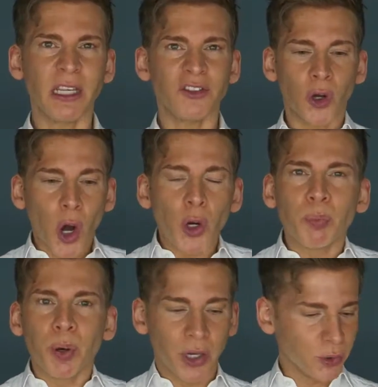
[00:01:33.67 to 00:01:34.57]
means you're
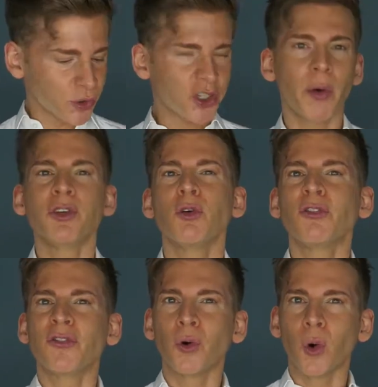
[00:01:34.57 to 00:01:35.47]
open, you're showing your
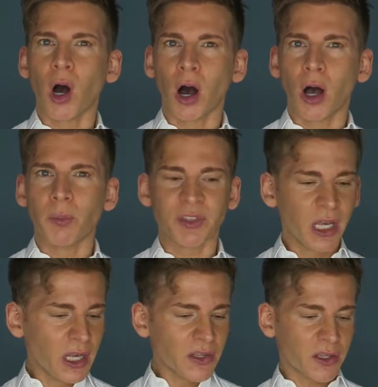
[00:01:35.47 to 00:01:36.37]
forearms,
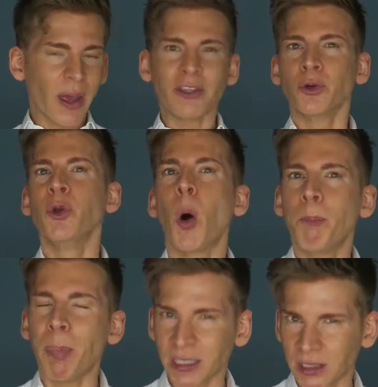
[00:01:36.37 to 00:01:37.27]
and you're
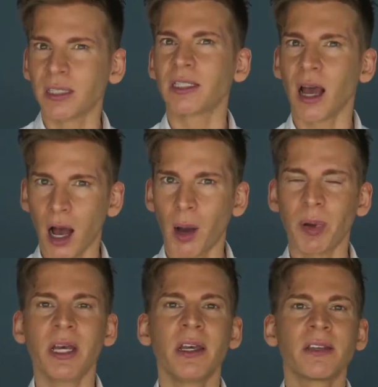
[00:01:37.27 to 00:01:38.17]
not buttoned
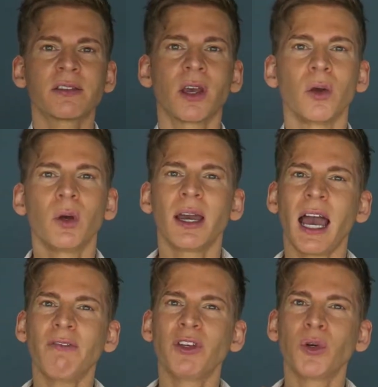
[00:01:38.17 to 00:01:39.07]
up. So
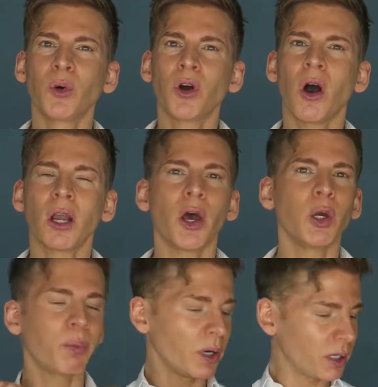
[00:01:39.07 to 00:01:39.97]
having your collar
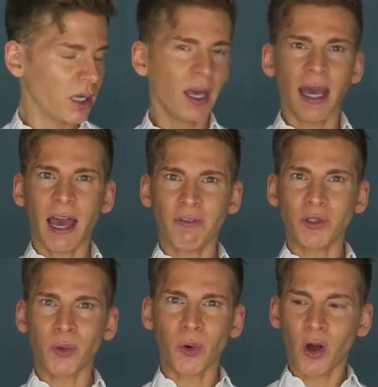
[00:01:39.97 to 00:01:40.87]
open,
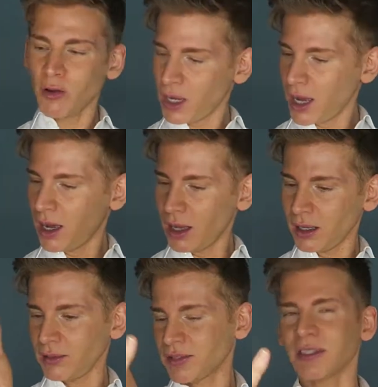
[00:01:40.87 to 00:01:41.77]
having your
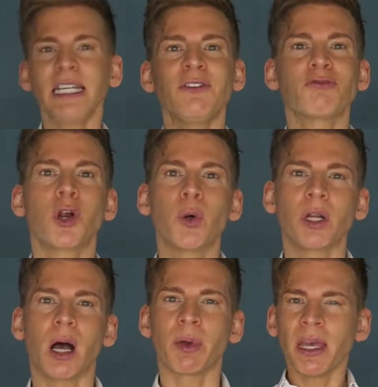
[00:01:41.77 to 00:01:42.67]
sleeves
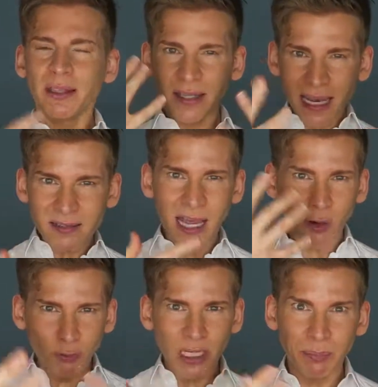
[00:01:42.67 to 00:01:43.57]
rolled up sends
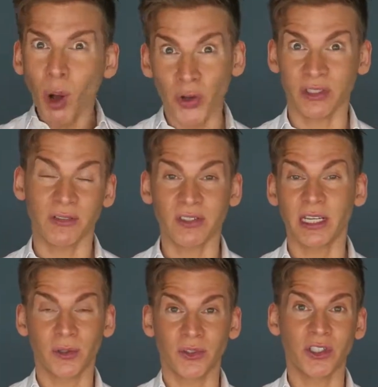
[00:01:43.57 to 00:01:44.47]
out really positive
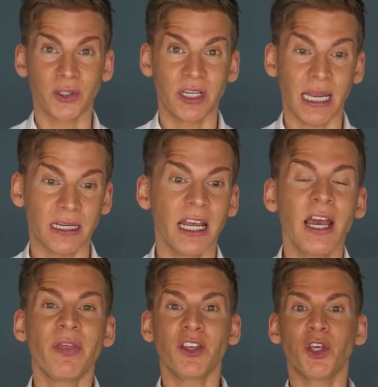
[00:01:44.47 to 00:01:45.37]
signals to your date
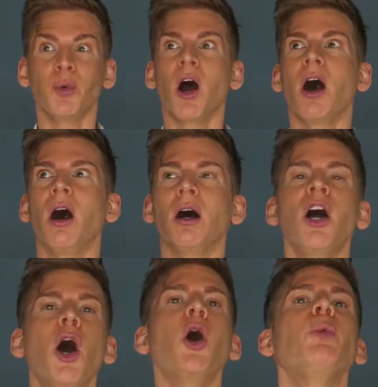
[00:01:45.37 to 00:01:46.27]
that you
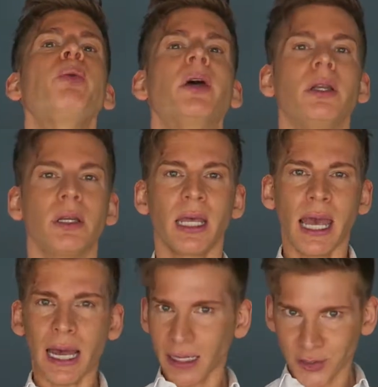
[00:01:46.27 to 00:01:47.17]
are open
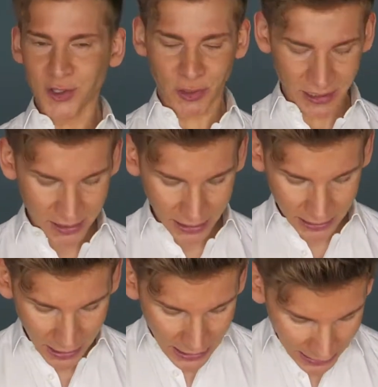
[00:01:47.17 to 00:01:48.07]
and
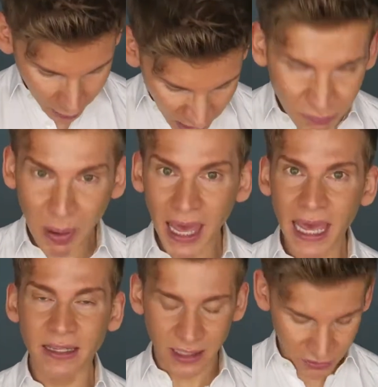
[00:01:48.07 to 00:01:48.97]
interested. Now, I've
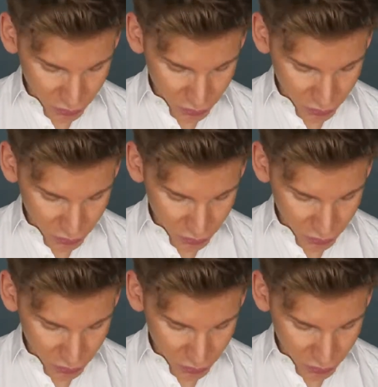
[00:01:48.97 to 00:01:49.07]
paired